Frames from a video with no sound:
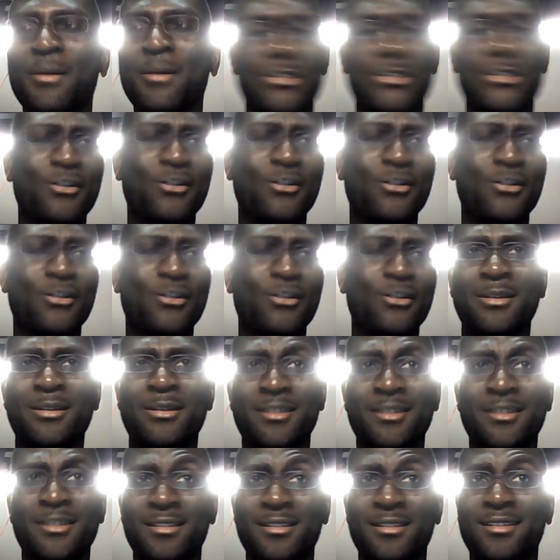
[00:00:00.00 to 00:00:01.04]
which is crazy
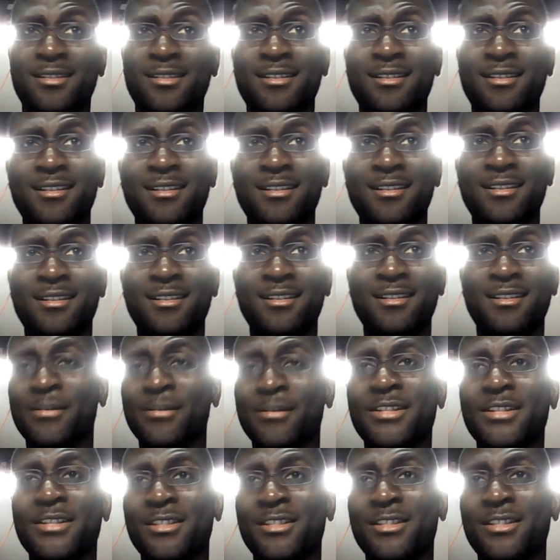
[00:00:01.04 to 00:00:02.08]
because the
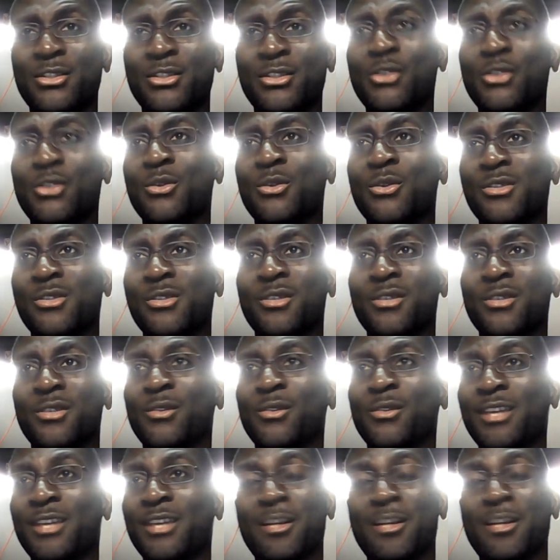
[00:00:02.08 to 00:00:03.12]
convention is huge, so
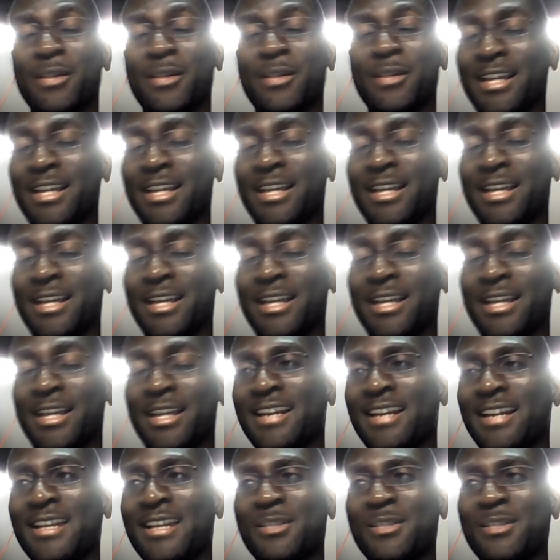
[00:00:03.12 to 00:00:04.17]
they could go anywhere in
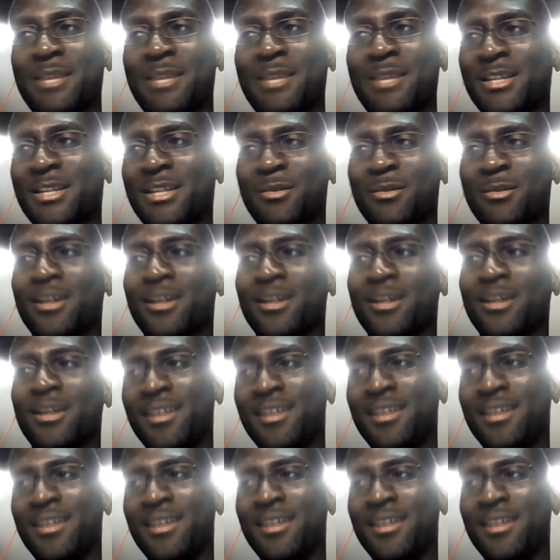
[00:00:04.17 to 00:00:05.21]
that space. But
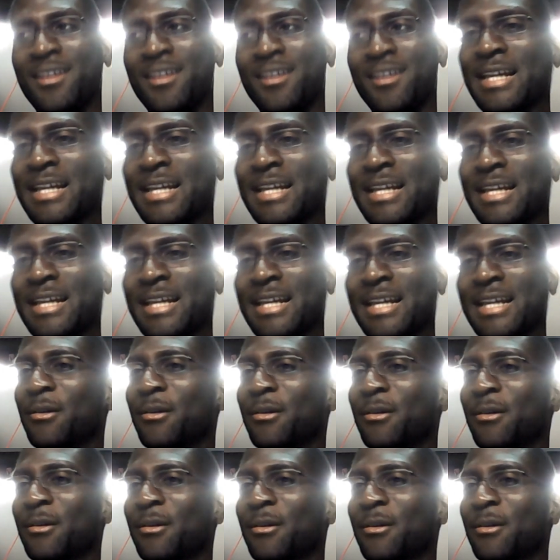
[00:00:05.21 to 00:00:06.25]
it turned out there were
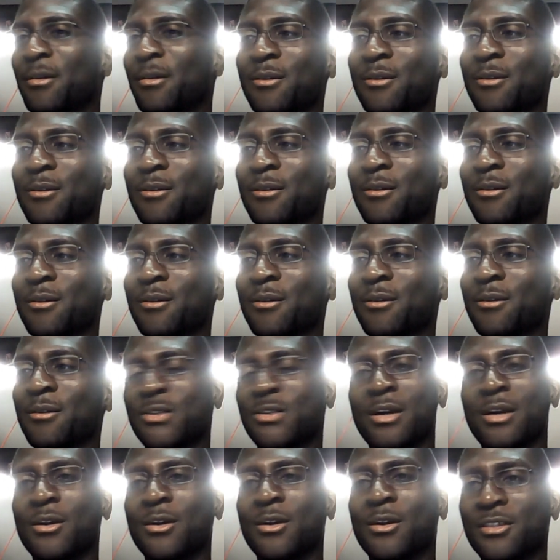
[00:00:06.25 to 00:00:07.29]
3 down from me, so
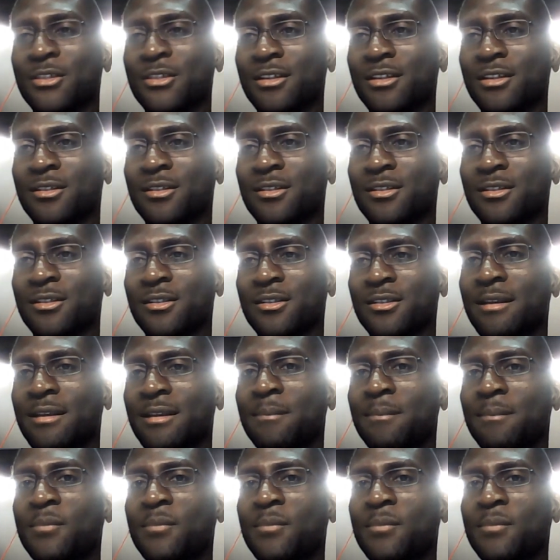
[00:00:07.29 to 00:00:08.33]
I got a chance to meet
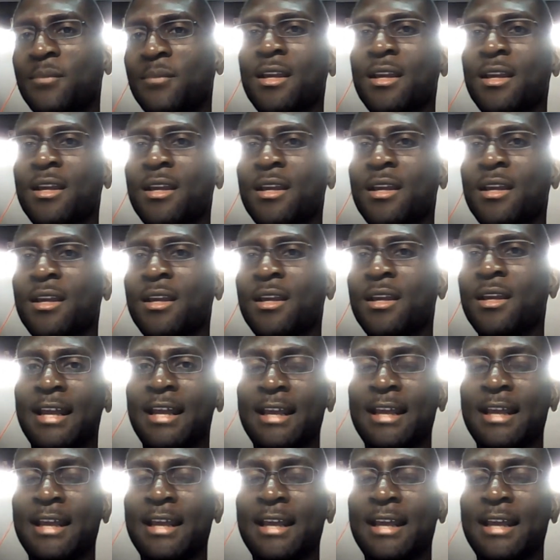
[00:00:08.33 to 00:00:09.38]
them,
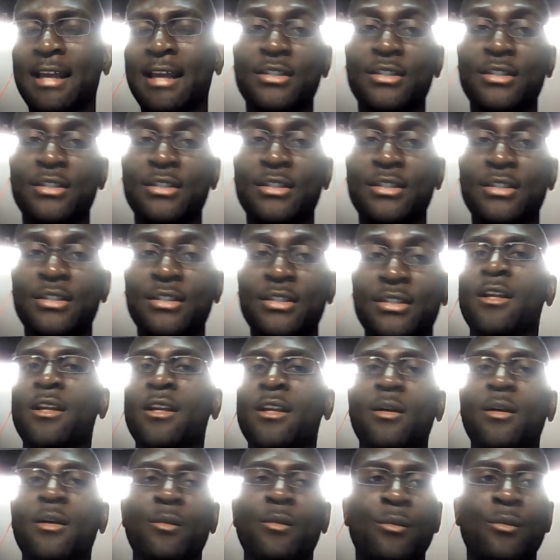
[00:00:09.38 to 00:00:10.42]
and they were just telling
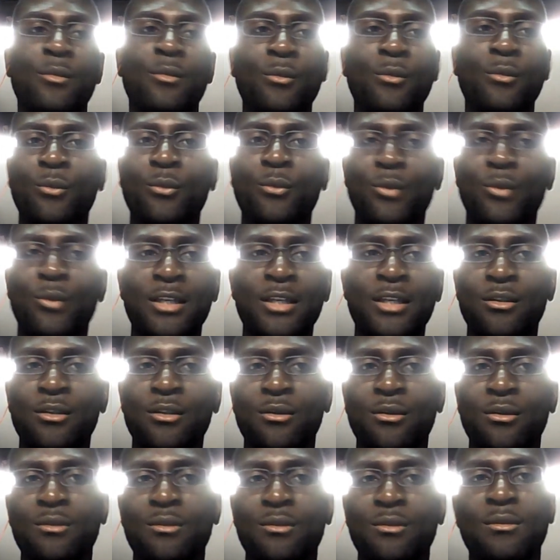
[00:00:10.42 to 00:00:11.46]
me, we
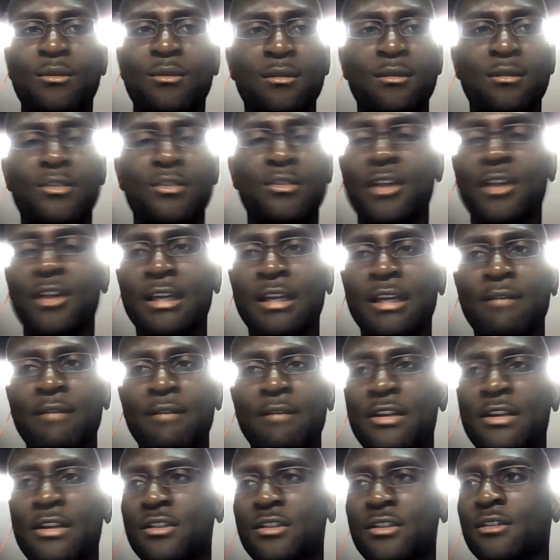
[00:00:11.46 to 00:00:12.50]
do certain
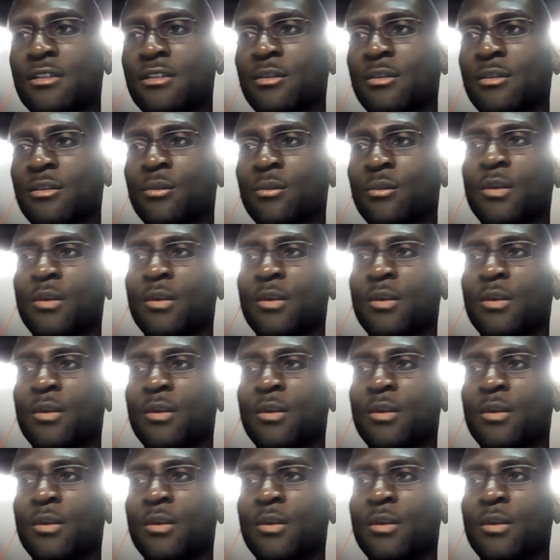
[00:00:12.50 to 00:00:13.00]
conventions and